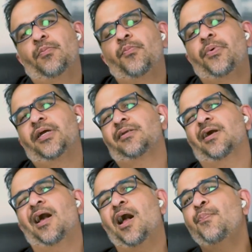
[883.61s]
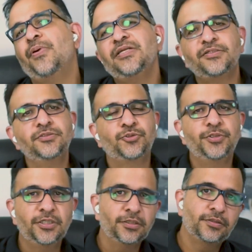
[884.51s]
But up until
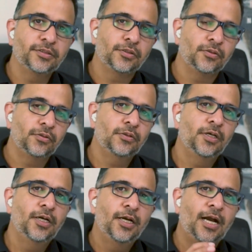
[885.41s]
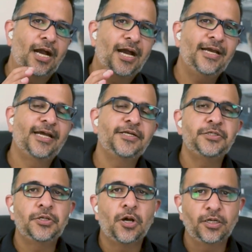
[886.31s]
2 years ago, I
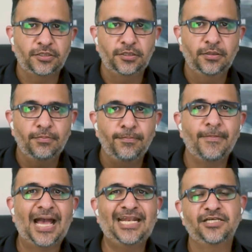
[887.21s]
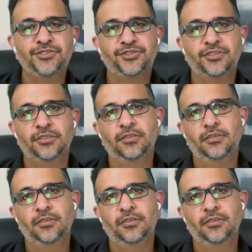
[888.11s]
had not managed